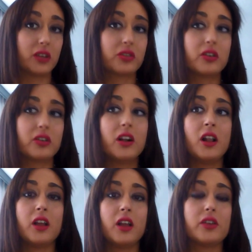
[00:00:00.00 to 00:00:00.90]
so
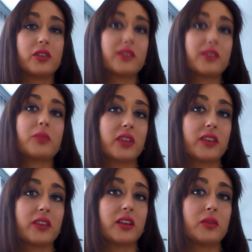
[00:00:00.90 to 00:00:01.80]
you will see
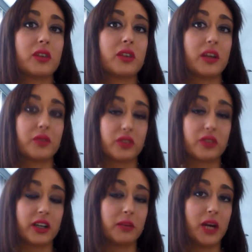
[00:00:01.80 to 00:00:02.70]
precisely what I'm
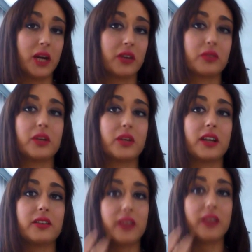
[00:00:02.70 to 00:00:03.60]
talking about when I
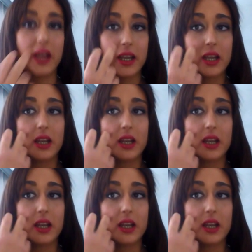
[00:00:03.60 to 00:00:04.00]
say